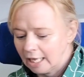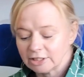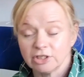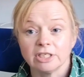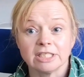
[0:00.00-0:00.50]

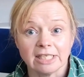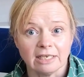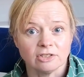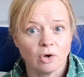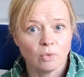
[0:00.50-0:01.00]
as you can
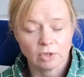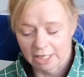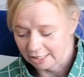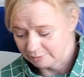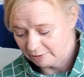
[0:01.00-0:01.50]
see dog
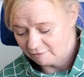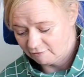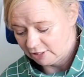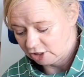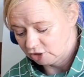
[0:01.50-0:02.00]
walking has been
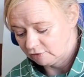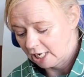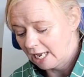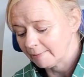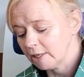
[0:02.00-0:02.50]

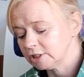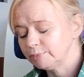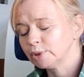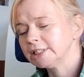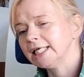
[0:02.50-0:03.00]
featuring I'm going to
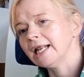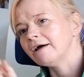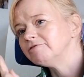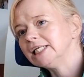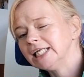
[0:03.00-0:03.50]
put in
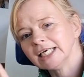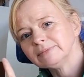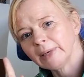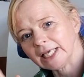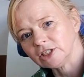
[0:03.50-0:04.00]
a really nice
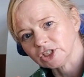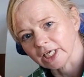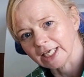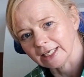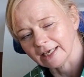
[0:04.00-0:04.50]
picture
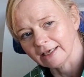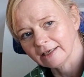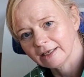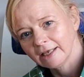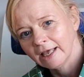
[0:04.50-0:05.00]
here
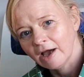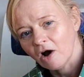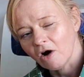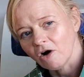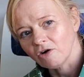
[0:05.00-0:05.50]

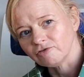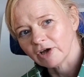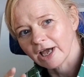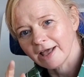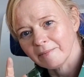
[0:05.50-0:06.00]
of
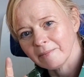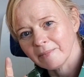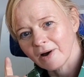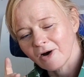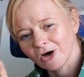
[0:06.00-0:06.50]

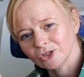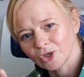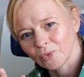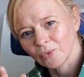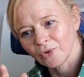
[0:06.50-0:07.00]
um, our
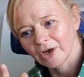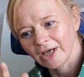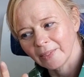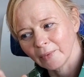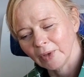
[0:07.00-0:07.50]
dog walk
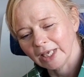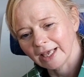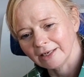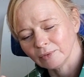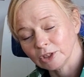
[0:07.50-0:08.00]
at the
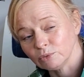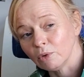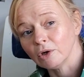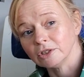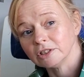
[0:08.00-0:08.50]
weekend which
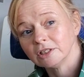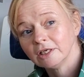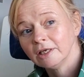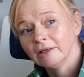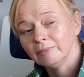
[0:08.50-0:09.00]
was
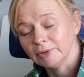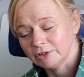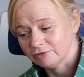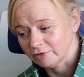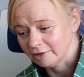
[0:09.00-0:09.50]

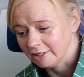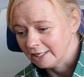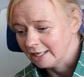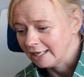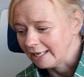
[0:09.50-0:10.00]
beautiful
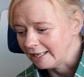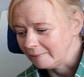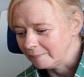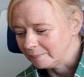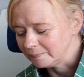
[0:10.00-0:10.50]

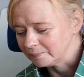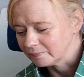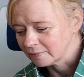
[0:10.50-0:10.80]
um,